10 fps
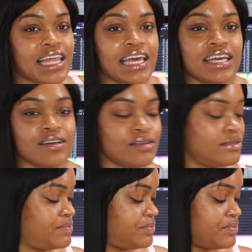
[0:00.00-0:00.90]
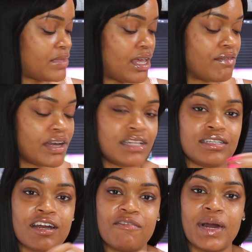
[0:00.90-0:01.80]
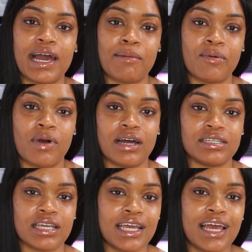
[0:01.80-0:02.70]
light. I forgot to take out my Apple Watch.